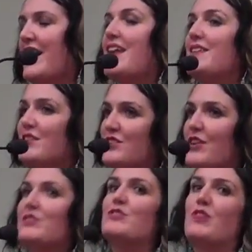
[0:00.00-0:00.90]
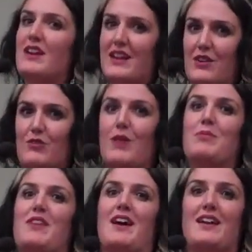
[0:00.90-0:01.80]
And then start to try to
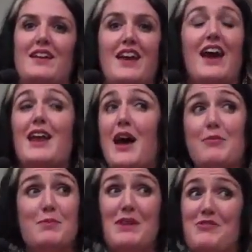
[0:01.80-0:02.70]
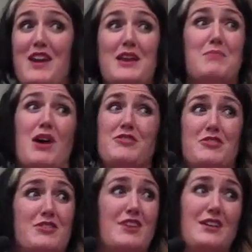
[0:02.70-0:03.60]
interrupt that. And I'm a big fan of
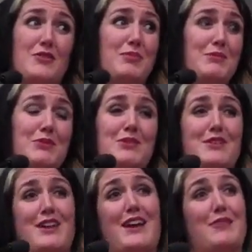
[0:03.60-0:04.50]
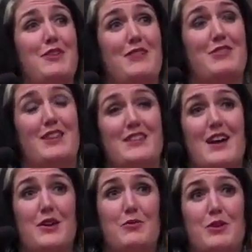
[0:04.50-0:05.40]
mantras. I know people are like, whatever, that's
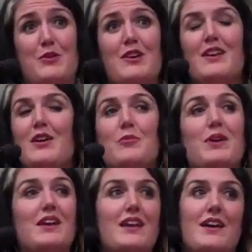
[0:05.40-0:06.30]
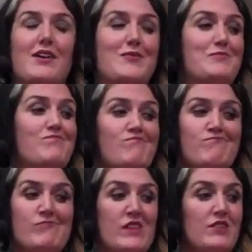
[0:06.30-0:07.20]
kind of woo. But
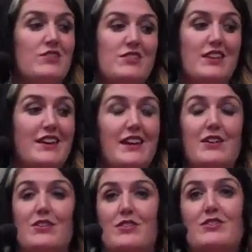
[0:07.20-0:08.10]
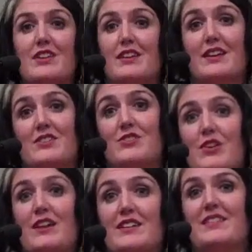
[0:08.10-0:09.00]
just like introduce it. Like just
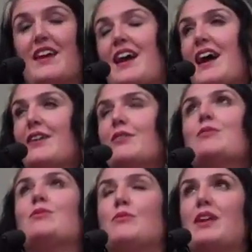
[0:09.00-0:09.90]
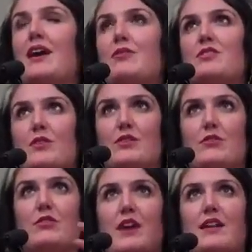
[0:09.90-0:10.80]
trying to say, when I was going
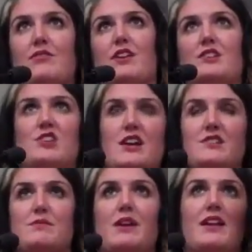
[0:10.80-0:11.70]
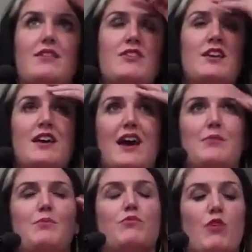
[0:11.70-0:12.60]
through a lot of like change in my life,
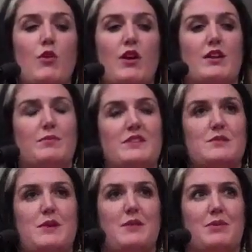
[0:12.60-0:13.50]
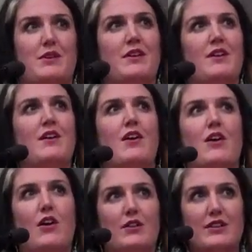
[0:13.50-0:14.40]
I wrote on a piece of paper,
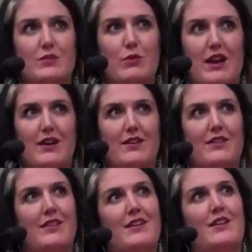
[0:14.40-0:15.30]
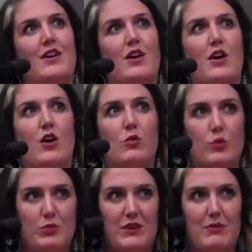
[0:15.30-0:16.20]
all is well, all
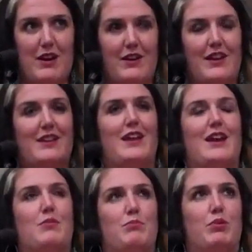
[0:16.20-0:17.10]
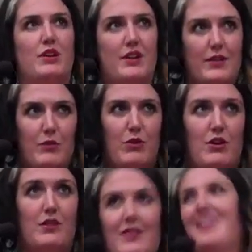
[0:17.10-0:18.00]
will be well, and like put it on the
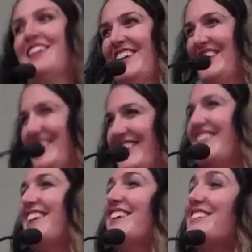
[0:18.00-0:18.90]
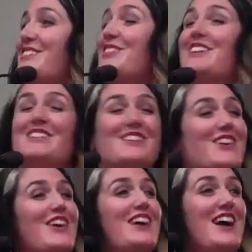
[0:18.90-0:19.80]
wall. Just because,
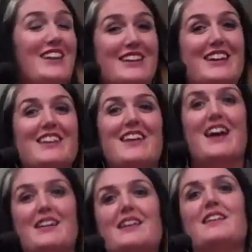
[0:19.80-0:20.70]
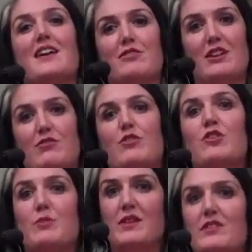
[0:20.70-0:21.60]
I kind of needed that. I needed that
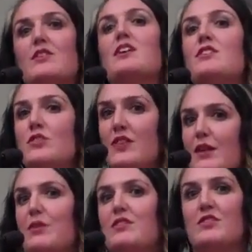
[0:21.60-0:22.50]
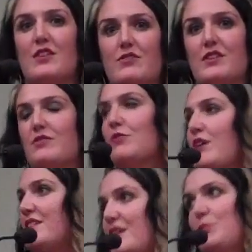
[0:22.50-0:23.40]
reinforcement. So you can do that with yourself in different
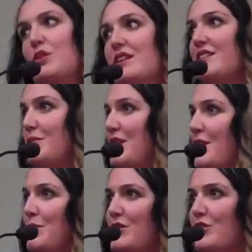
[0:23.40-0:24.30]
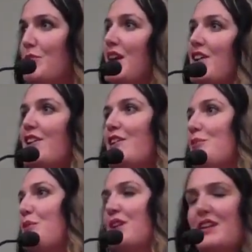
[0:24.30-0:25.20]
ways, like putting something up on your mirror,
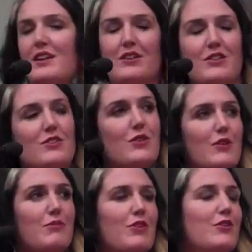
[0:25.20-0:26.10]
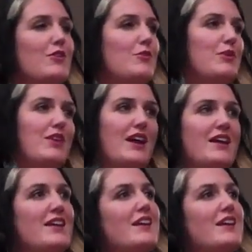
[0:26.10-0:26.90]
or putting it on your dorm room, or like,